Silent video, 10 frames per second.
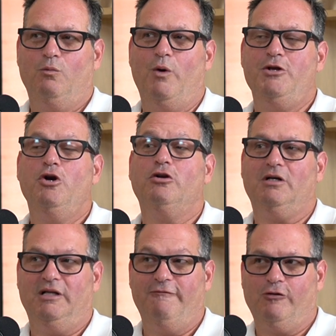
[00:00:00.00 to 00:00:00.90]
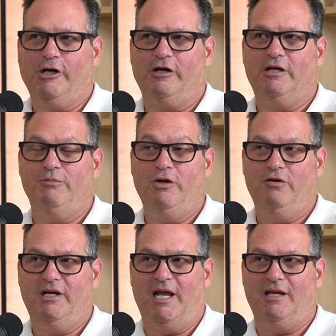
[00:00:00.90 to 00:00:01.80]
when you're delivering a
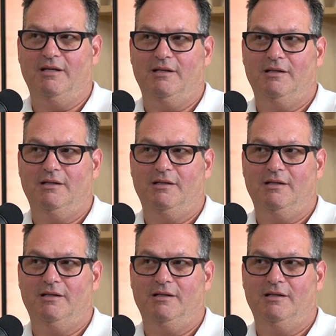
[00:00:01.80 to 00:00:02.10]
community,